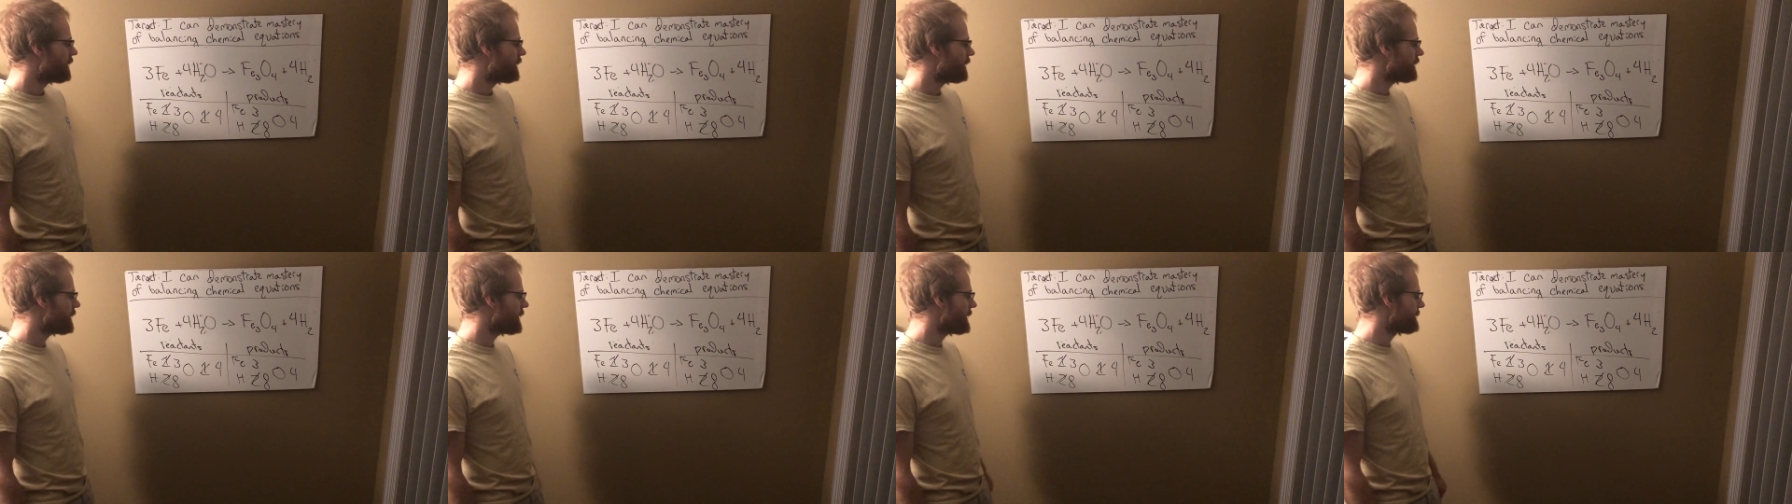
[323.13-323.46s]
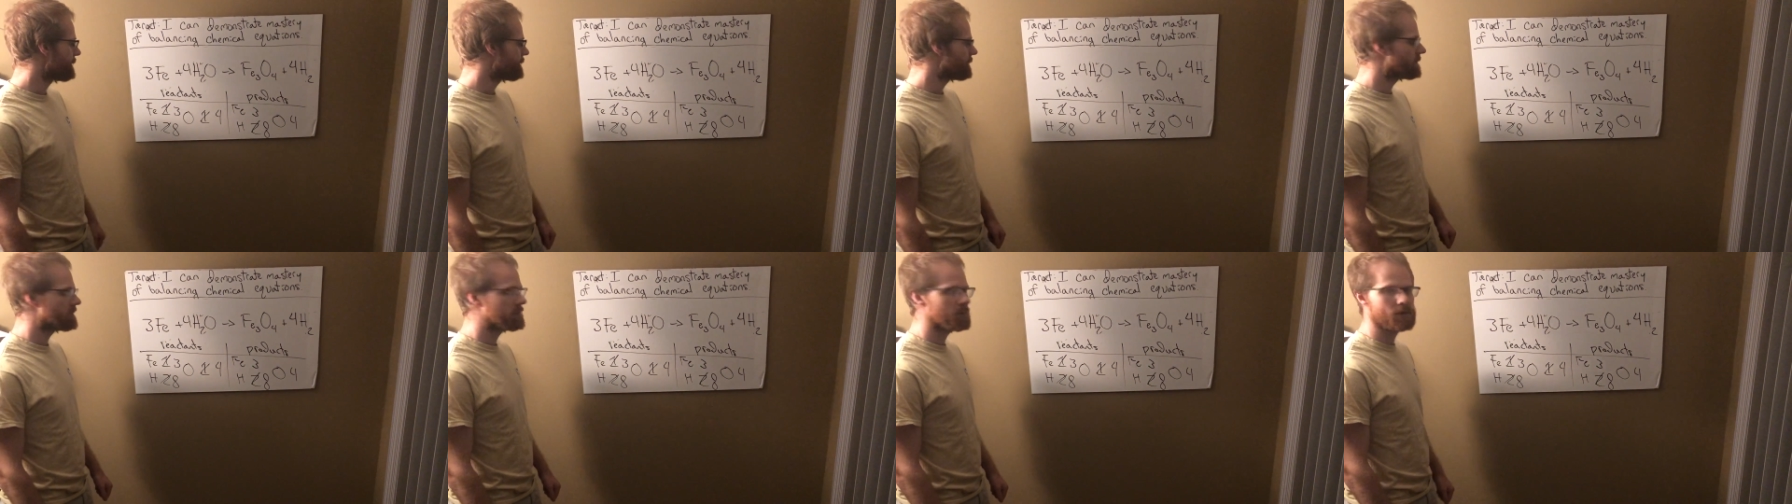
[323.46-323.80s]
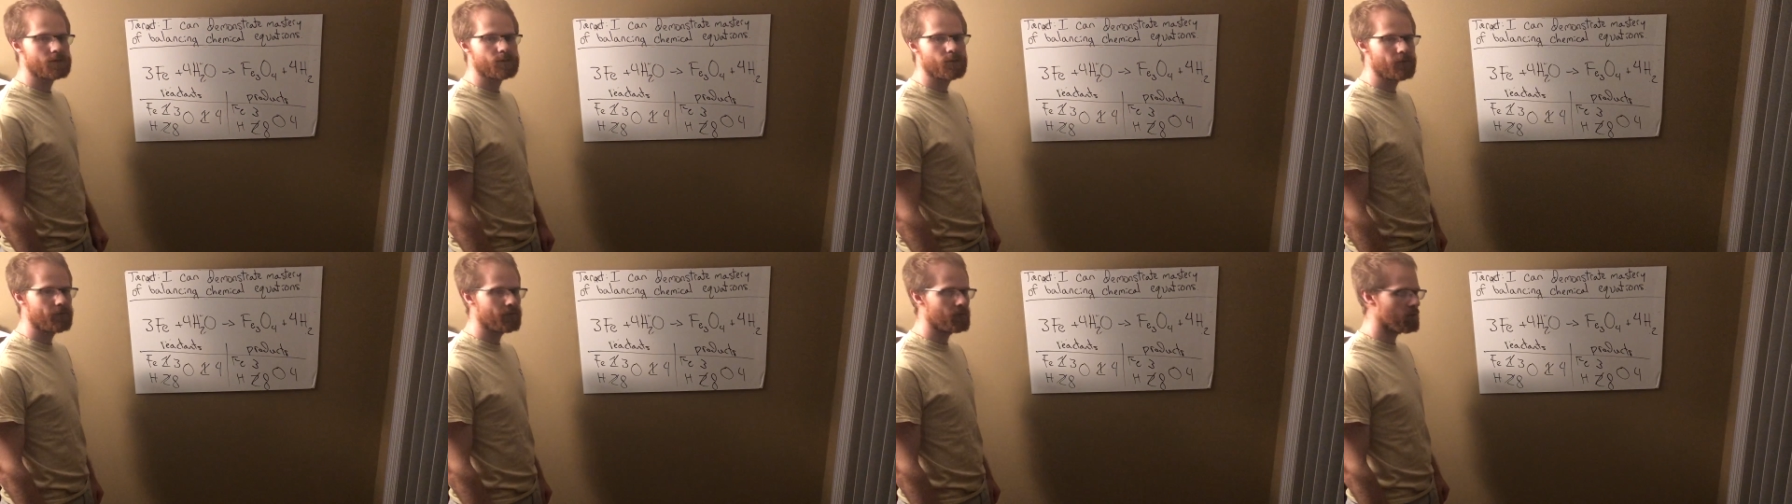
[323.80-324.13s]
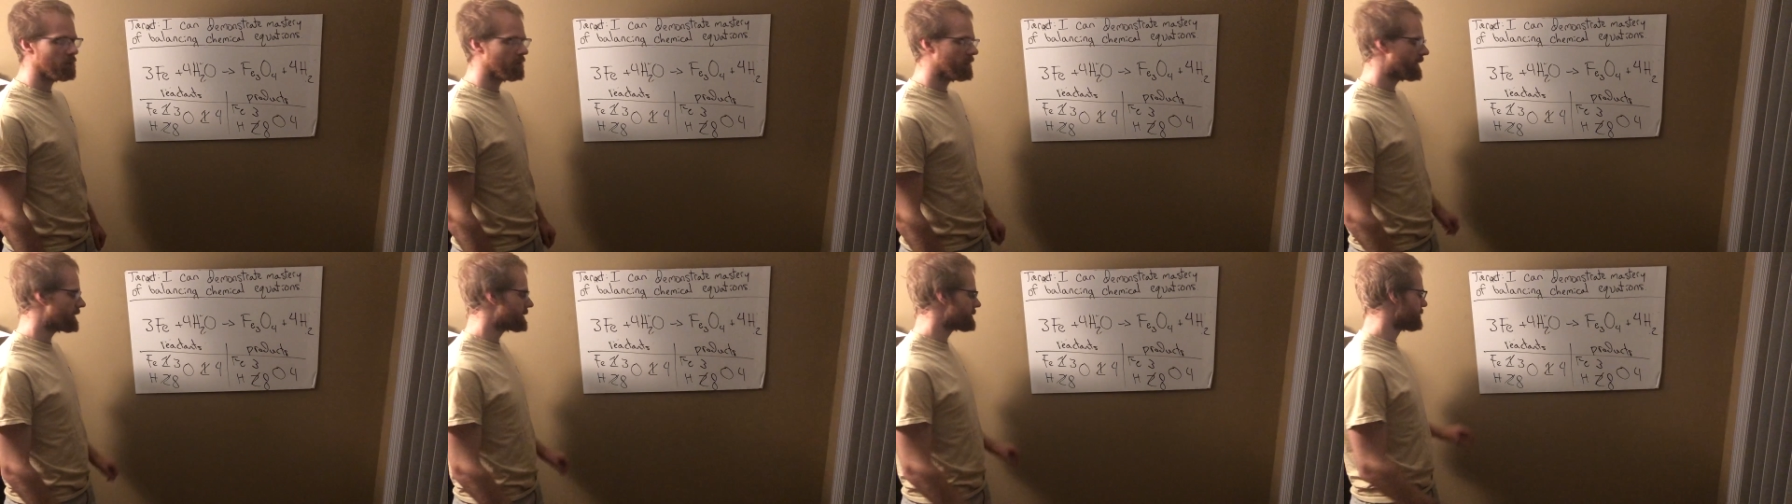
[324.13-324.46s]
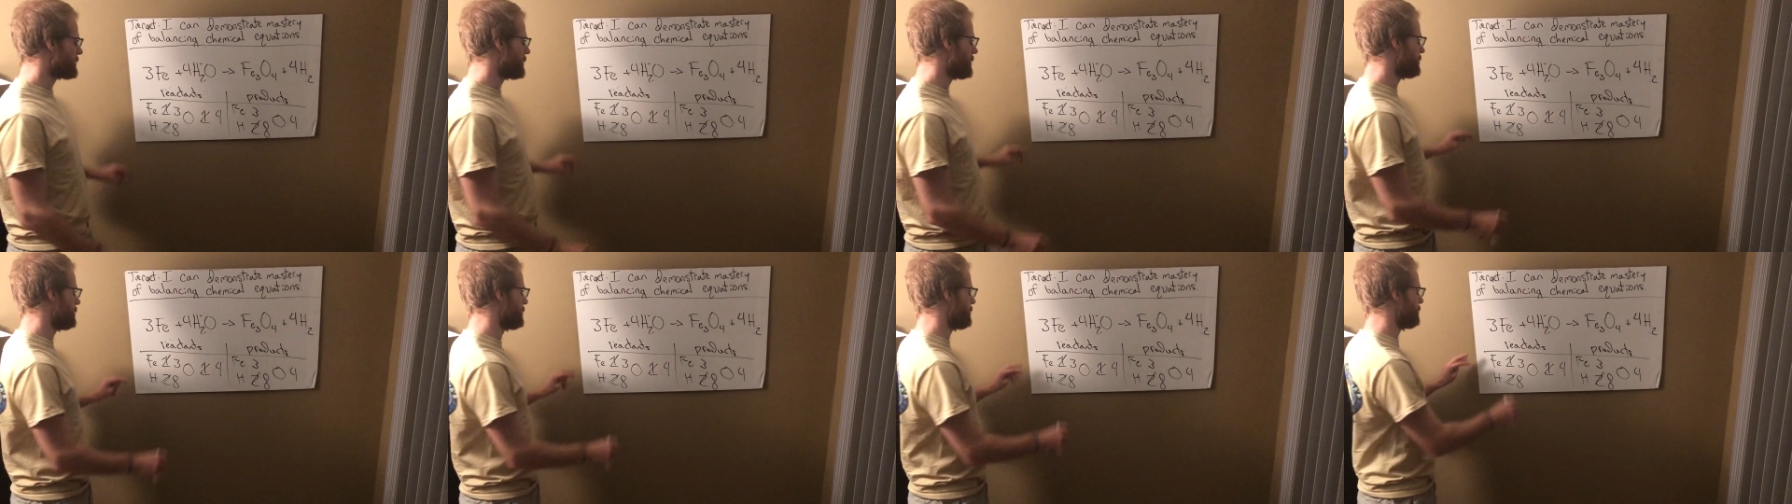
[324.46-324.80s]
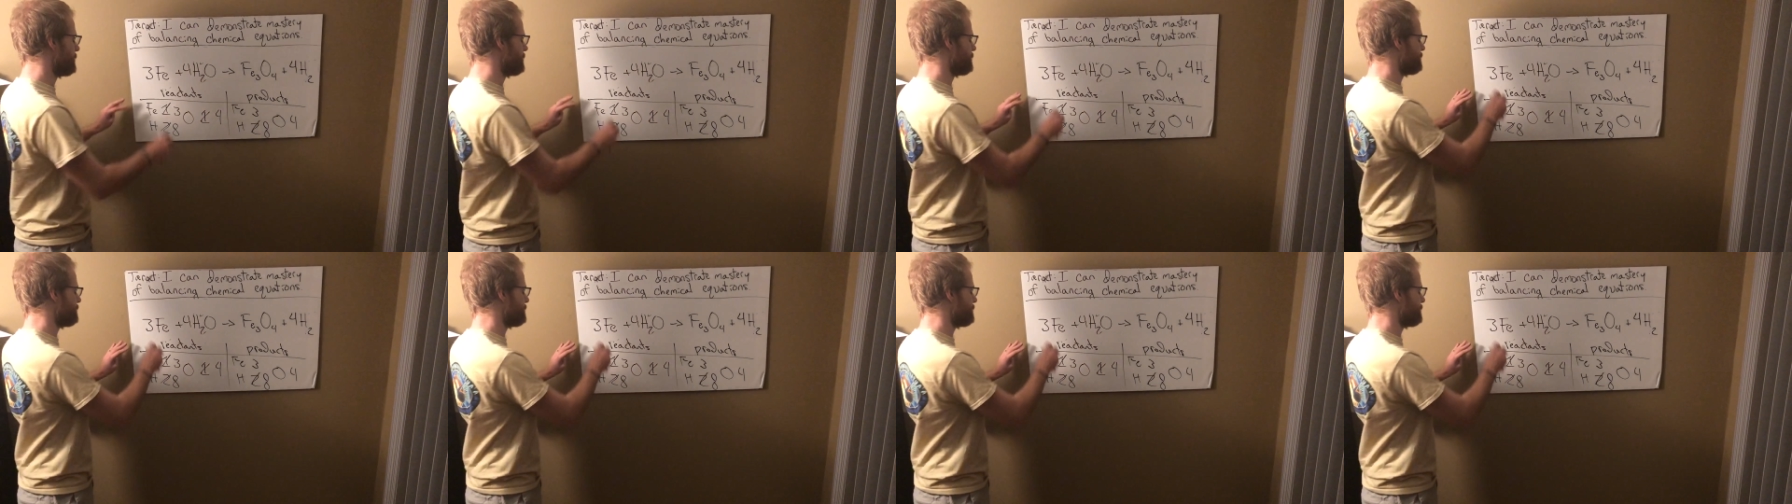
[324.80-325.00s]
All right, let's move into our next problem.